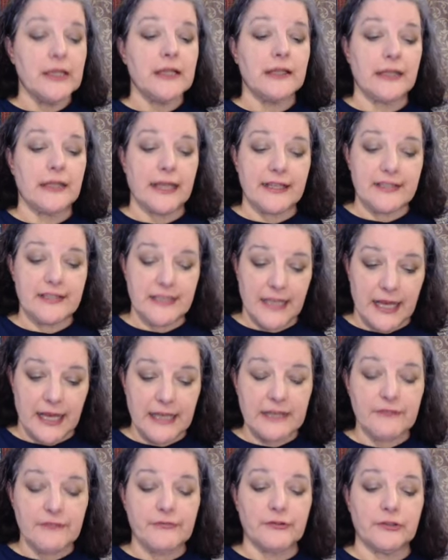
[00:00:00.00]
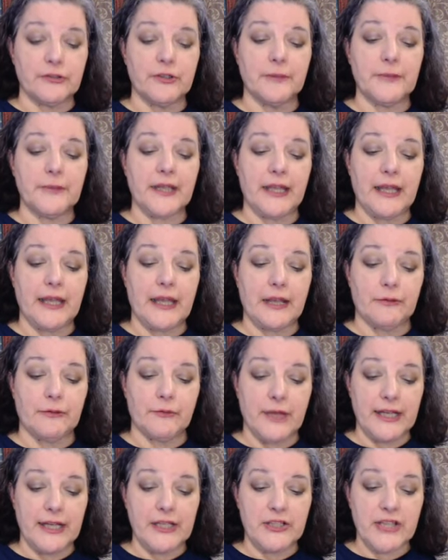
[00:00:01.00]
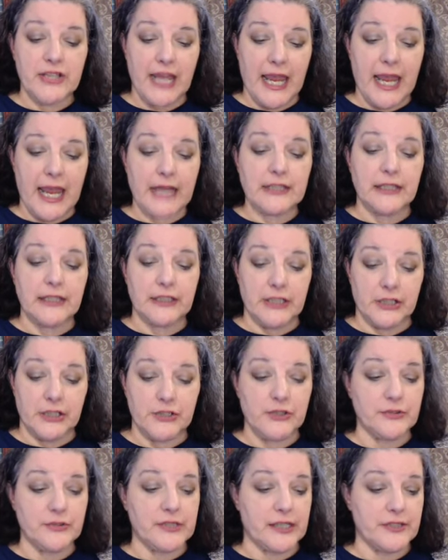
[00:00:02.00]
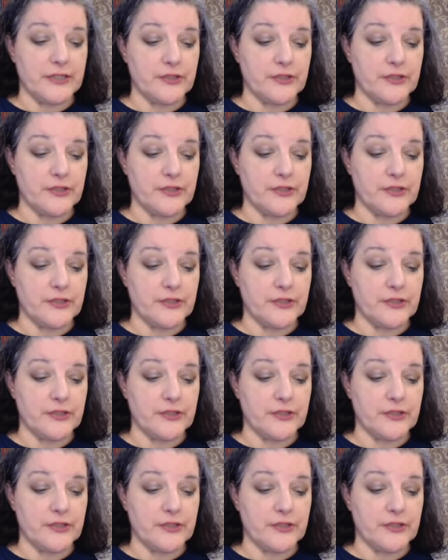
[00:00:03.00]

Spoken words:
like staying informed and ready to act on issues like